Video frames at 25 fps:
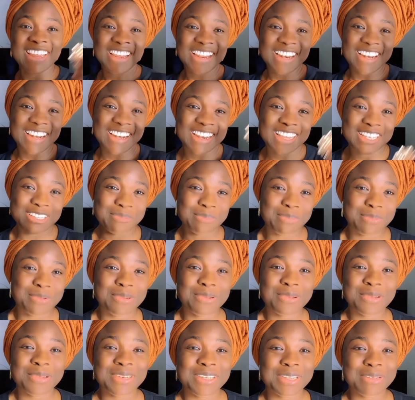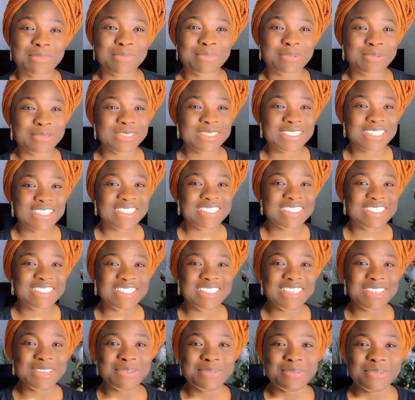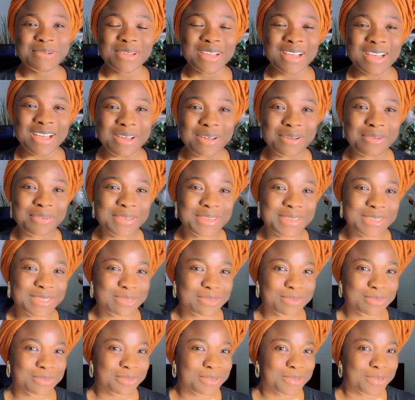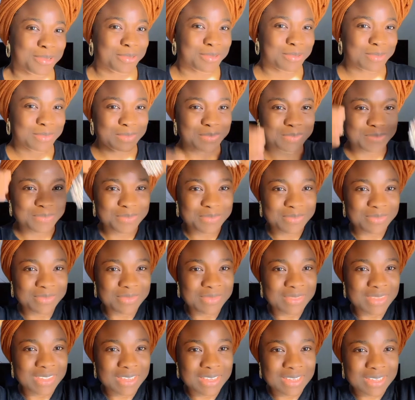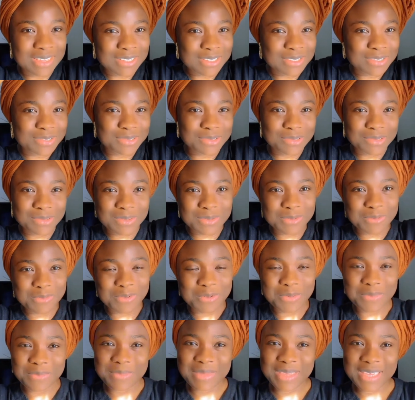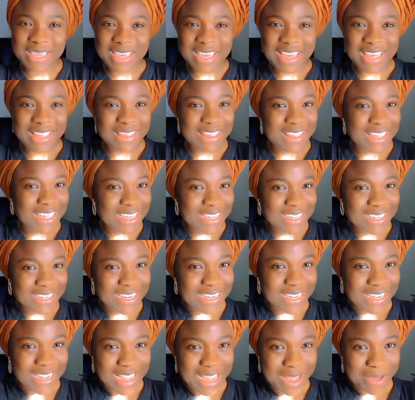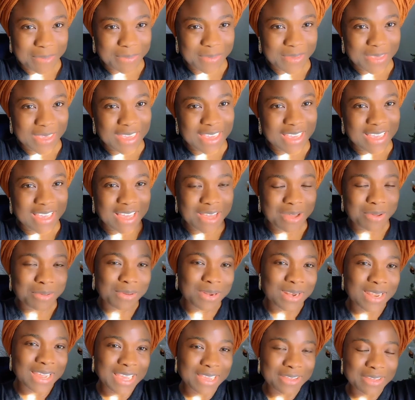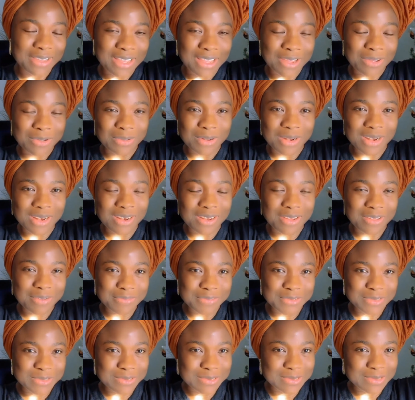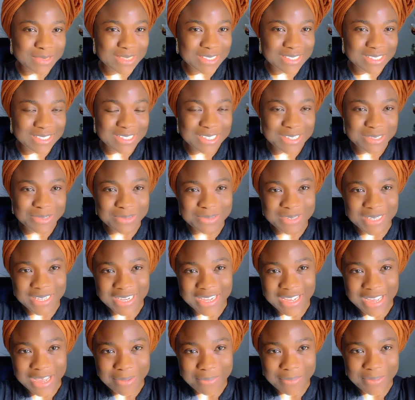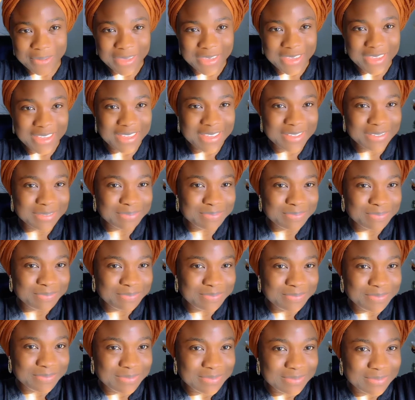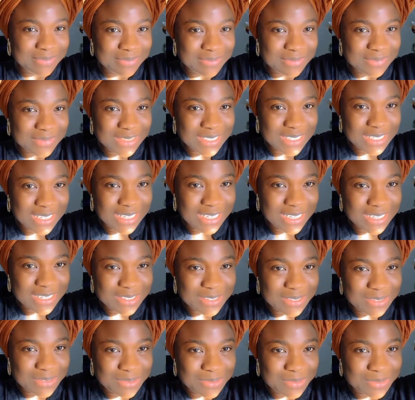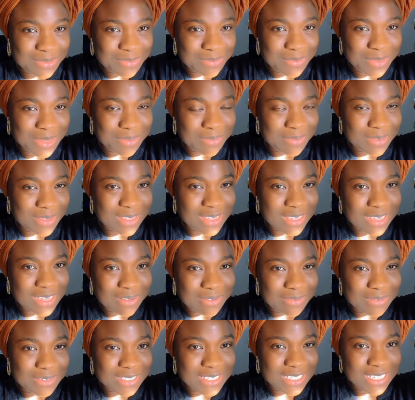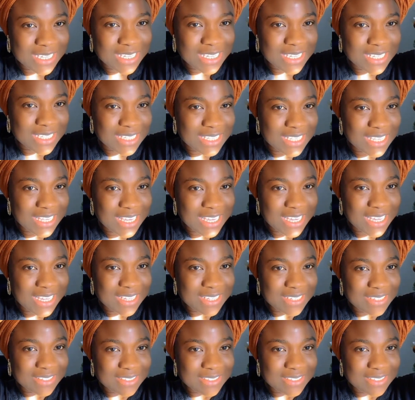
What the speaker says: Let's put on the brooch and see how it will go. So for me, I think the gap here, I would love to seal the gap here. Okay, so maybe I'll take it here.